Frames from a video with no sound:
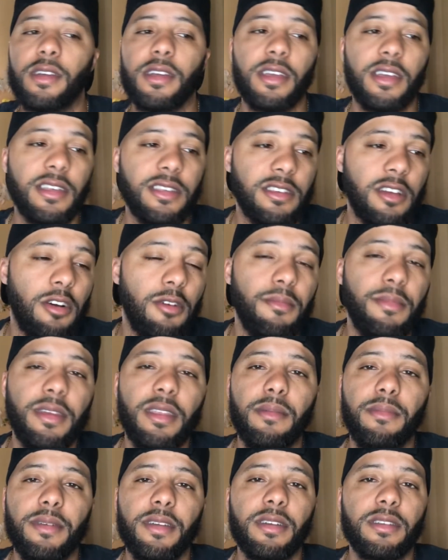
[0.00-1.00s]
it's going to be
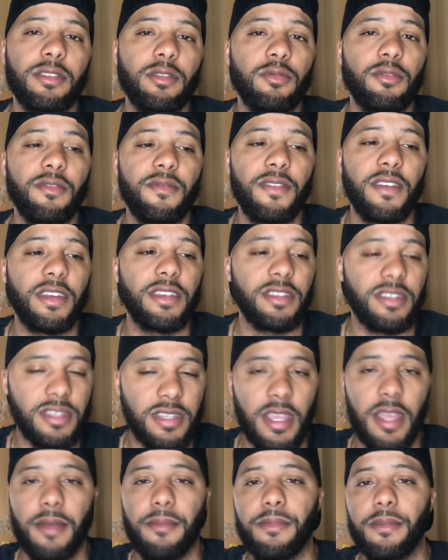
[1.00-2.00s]
to be a two-division
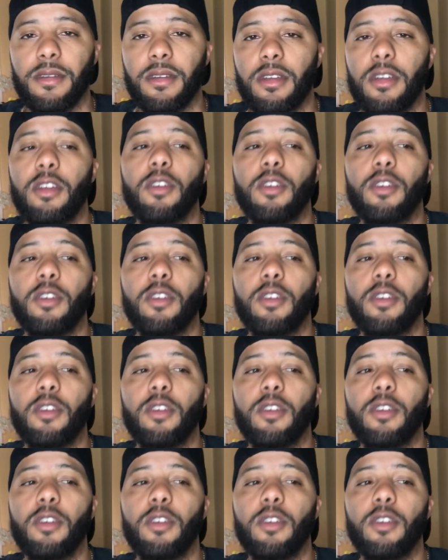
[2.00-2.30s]
champion.